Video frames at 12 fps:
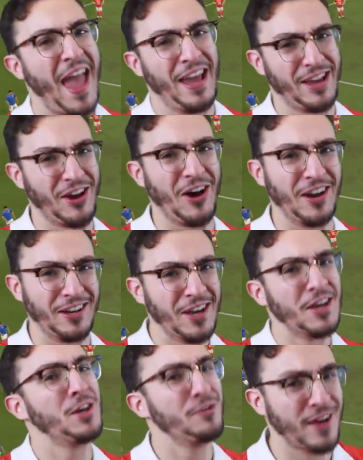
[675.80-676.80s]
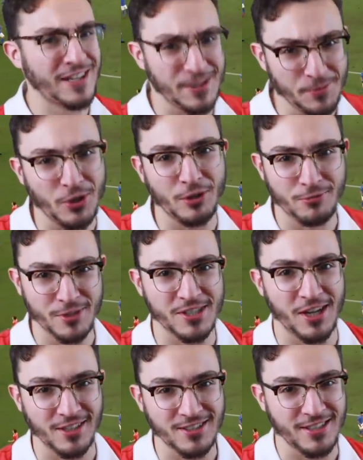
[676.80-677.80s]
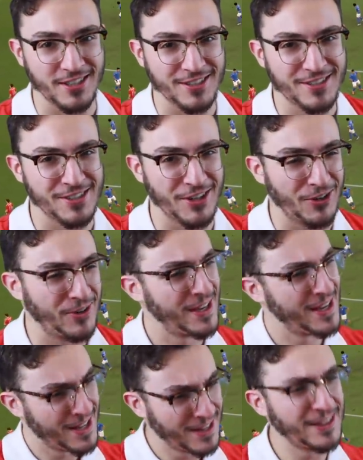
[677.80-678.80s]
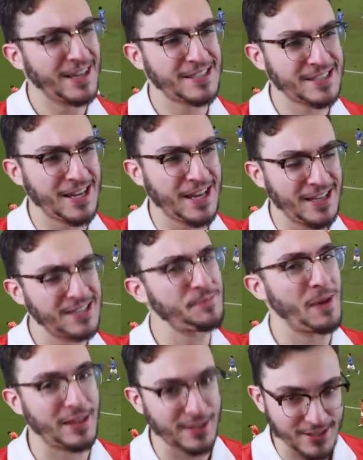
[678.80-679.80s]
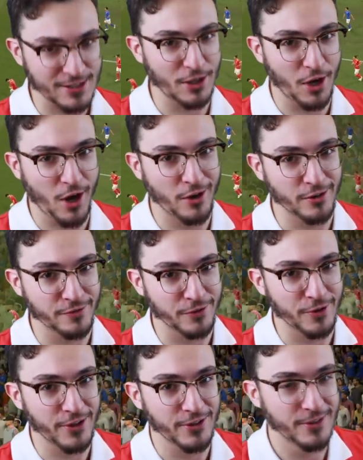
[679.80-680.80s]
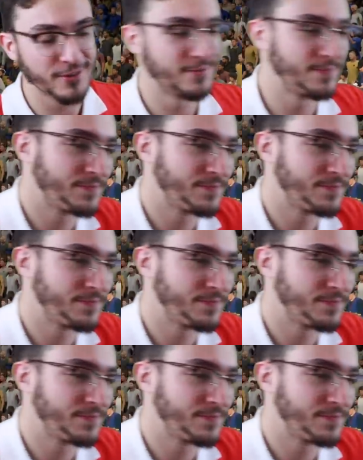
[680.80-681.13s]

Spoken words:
hang on, you've had some good results here, so let's make things a little harder for you.